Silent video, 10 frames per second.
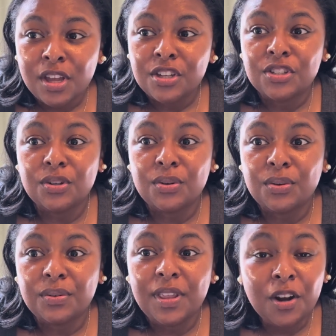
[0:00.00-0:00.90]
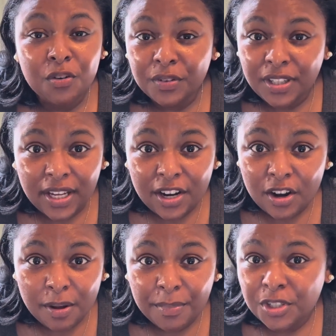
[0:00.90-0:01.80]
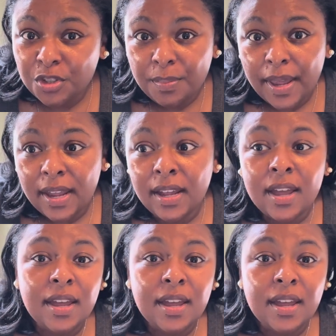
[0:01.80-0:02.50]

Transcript: So they don't really care how much you pay.